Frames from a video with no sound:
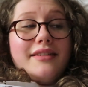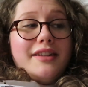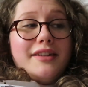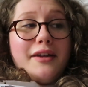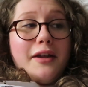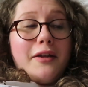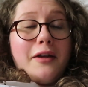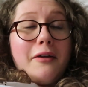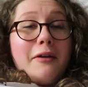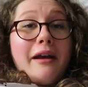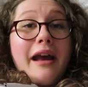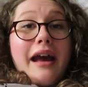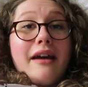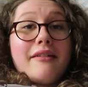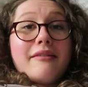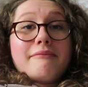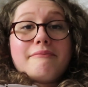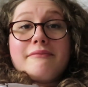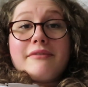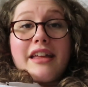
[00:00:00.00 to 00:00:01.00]
don't know
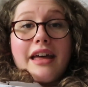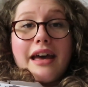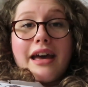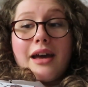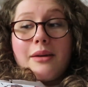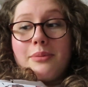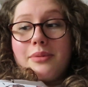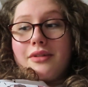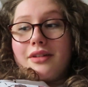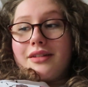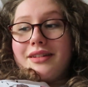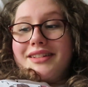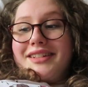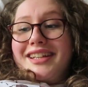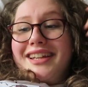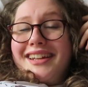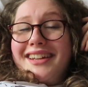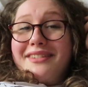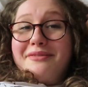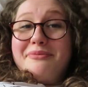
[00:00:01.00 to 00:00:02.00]
how that
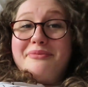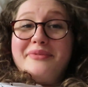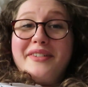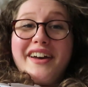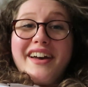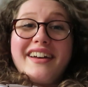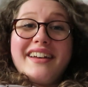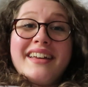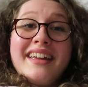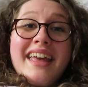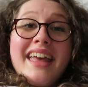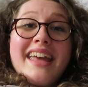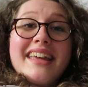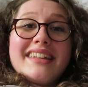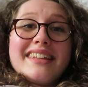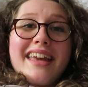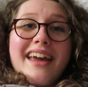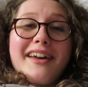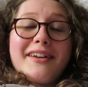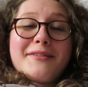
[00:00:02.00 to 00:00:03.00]
happened. But
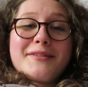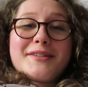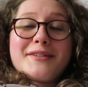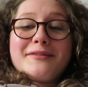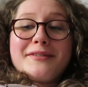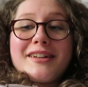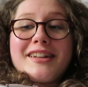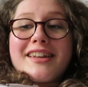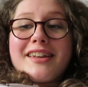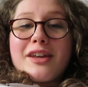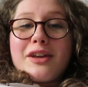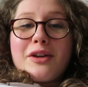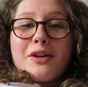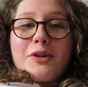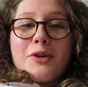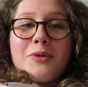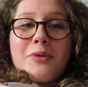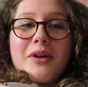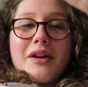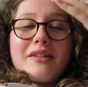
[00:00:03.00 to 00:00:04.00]
yeah, it was a really
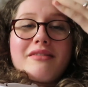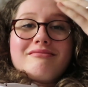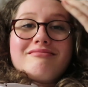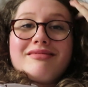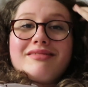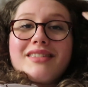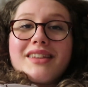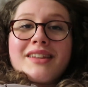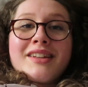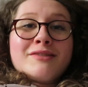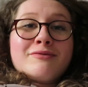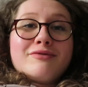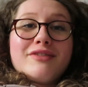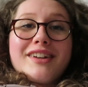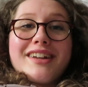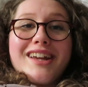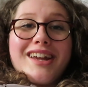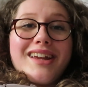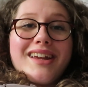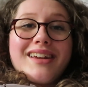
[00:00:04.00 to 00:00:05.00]
cute
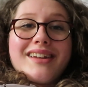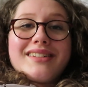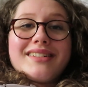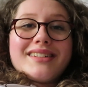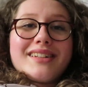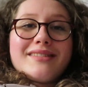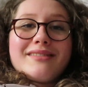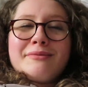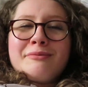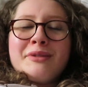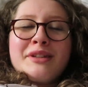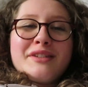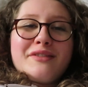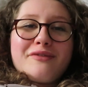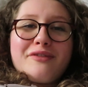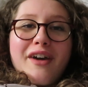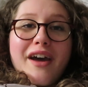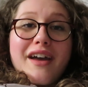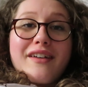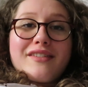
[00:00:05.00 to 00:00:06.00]
read. It was
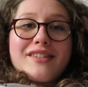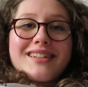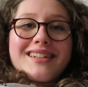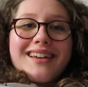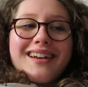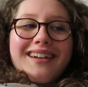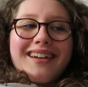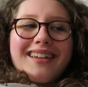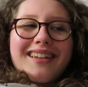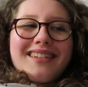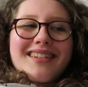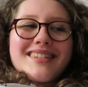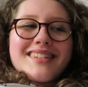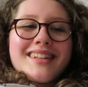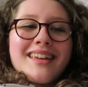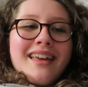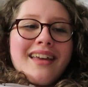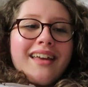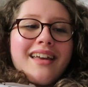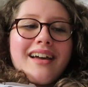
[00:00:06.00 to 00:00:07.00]
5
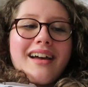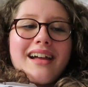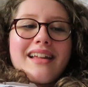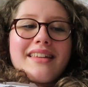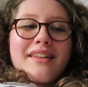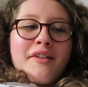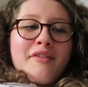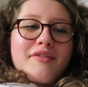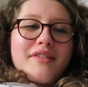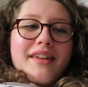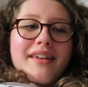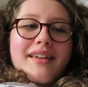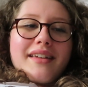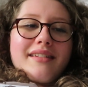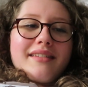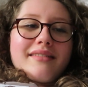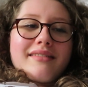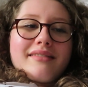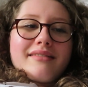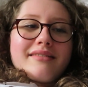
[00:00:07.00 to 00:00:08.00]
stars. I loved
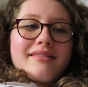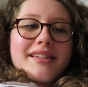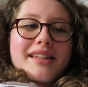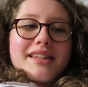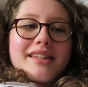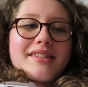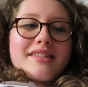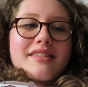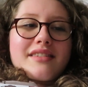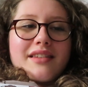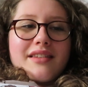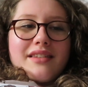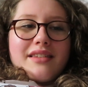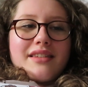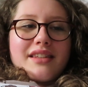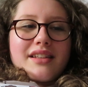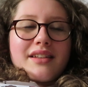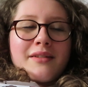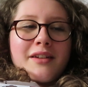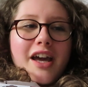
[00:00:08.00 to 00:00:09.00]
it just
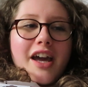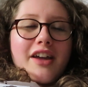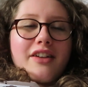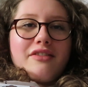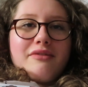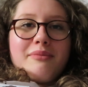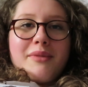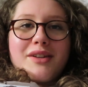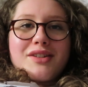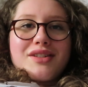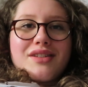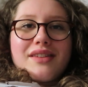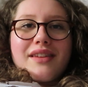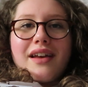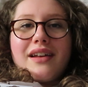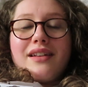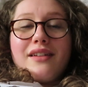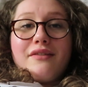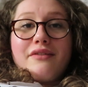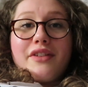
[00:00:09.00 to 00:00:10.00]
as kind of much as
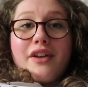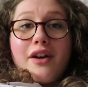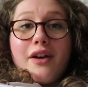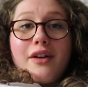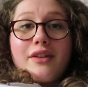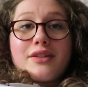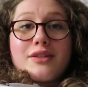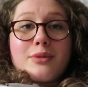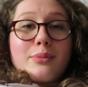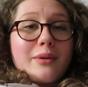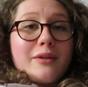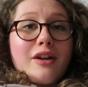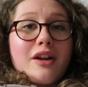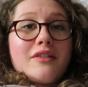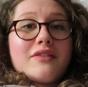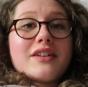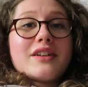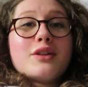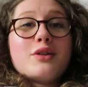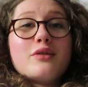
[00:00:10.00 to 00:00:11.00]
I love the Heartstopper
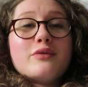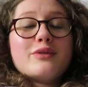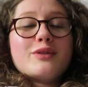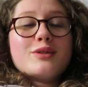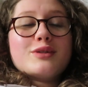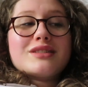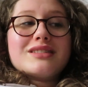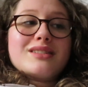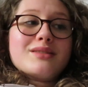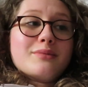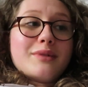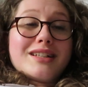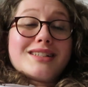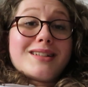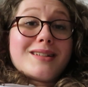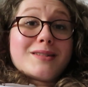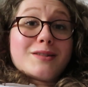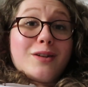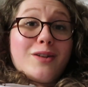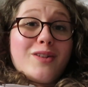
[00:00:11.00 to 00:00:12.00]
graphic novels,
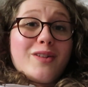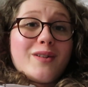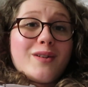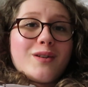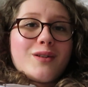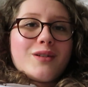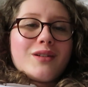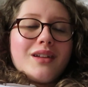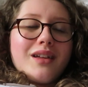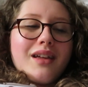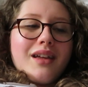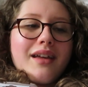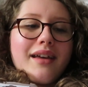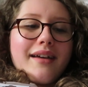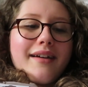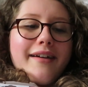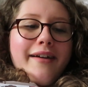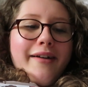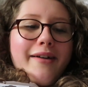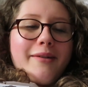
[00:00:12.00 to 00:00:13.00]
which is a lot.
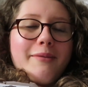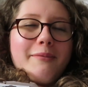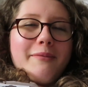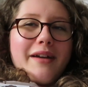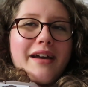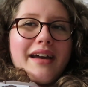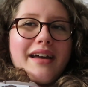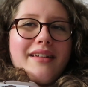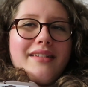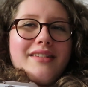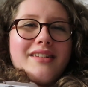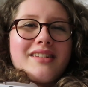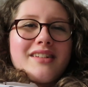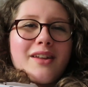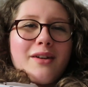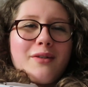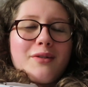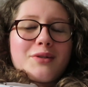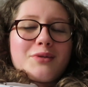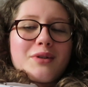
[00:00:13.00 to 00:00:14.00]
And
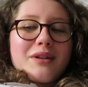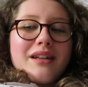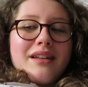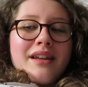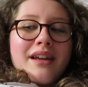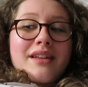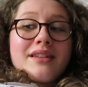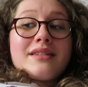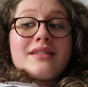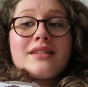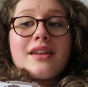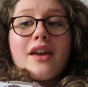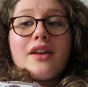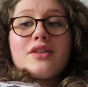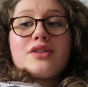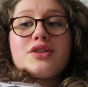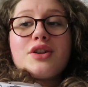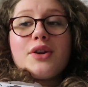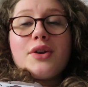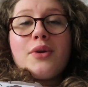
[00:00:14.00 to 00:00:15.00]
so it was really nice
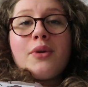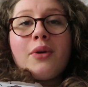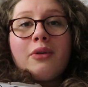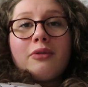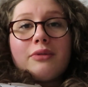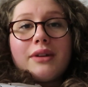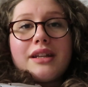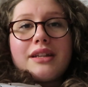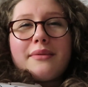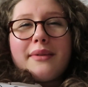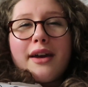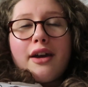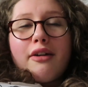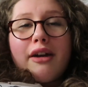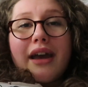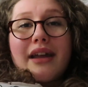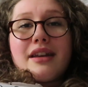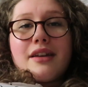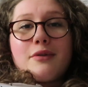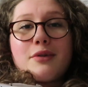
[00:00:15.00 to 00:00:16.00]
to read
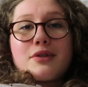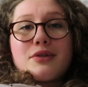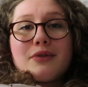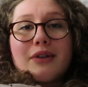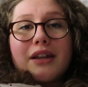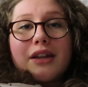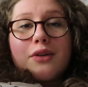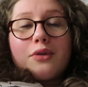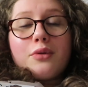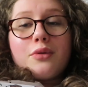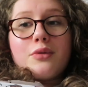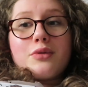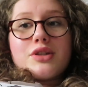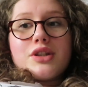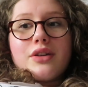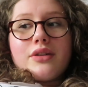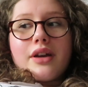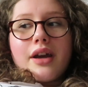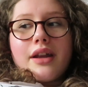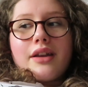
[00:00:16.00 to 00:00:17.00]
about, and it was really cool
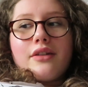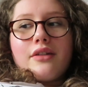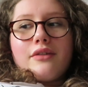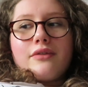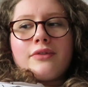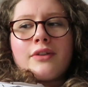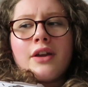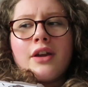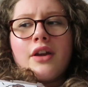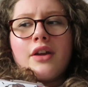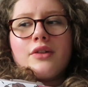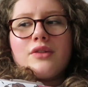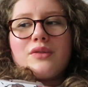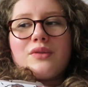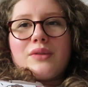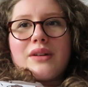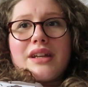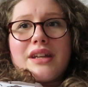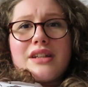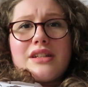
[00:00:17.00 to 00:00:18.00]
to kind of
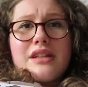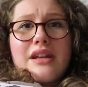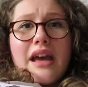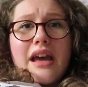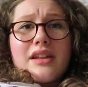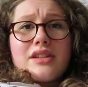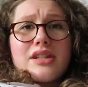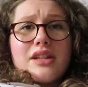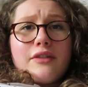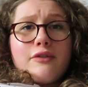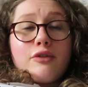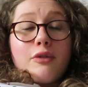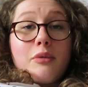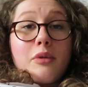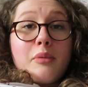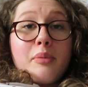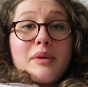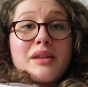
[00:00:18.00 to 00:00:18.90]
read actually from the